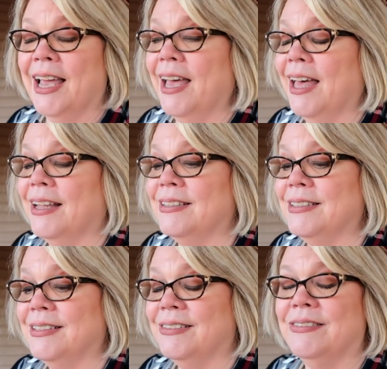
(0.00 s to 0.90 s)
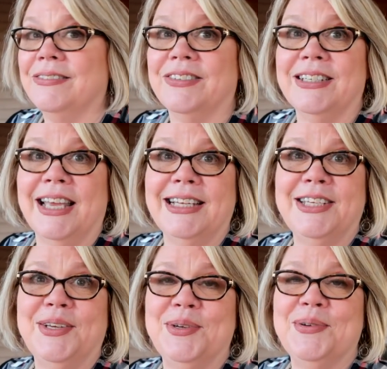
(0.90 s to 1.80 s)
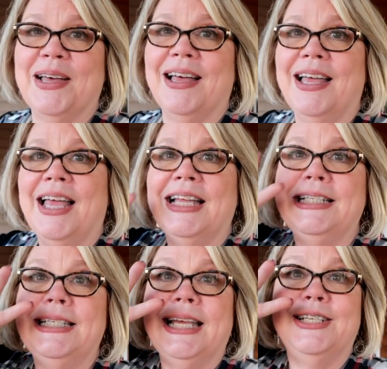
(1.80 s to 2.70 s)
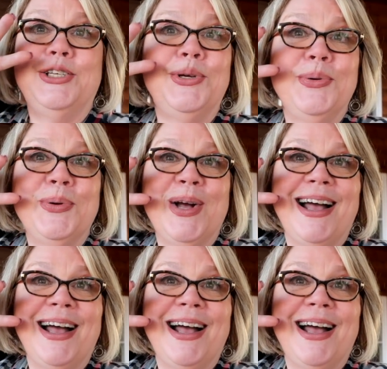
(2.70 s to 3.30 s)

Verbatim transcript: out for day two. Day two